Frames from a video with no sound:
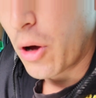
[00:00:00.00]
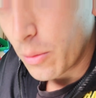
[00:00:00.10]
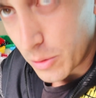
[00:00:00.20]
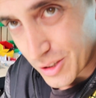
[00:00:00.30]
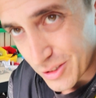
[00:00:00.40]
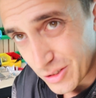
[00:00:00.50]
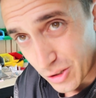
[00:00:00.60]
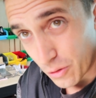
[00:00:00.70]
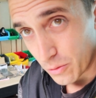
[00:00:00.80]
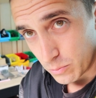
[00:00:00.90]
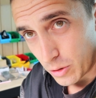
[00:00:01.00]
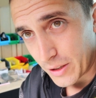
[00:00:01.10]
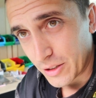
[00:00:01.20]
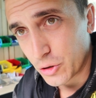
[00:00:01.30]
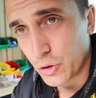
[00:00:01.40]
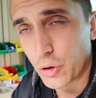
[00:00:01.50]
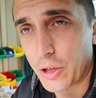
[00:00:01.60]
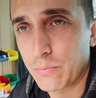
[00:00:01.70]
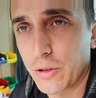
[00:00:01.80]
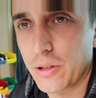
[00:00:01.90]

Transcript: going to go like extreme with